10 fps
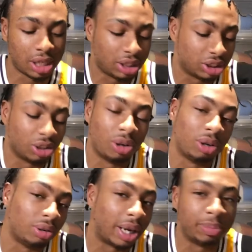
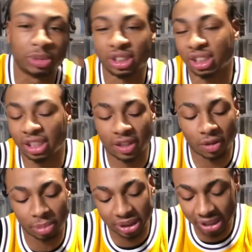So I'm just going to give
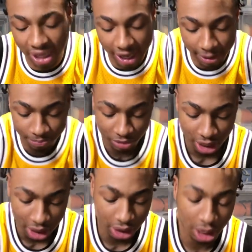them a tie.
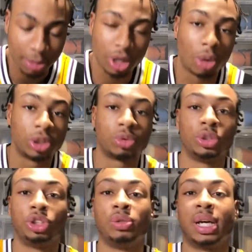Let me know which
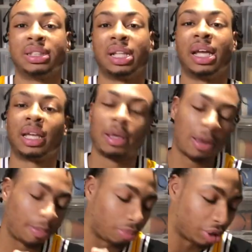ones you guys like.
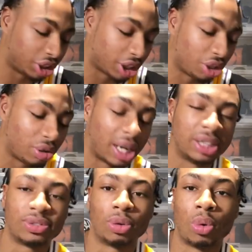Appreciate you
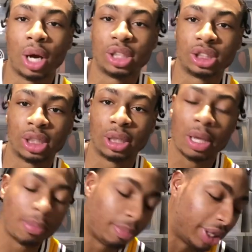guys for watching.
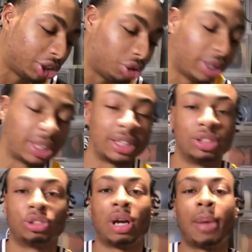Make sure you hit that
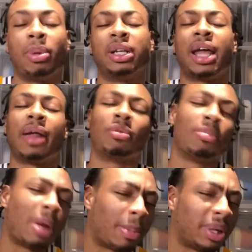subscribe button and
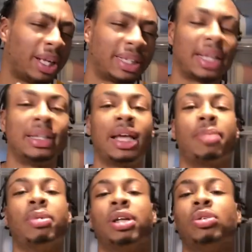remember to hit that like
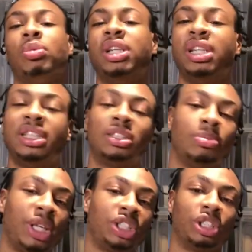button. We need to
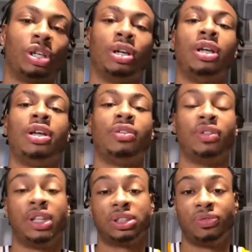make sure
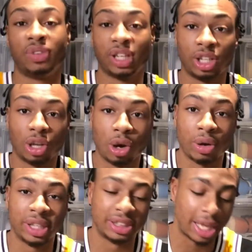this video
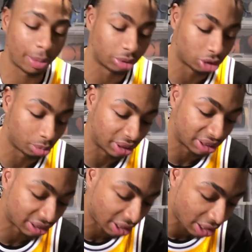is able to be
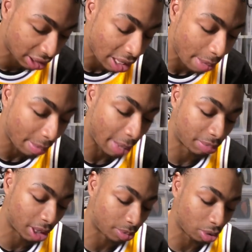seen by
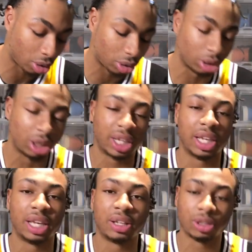people looking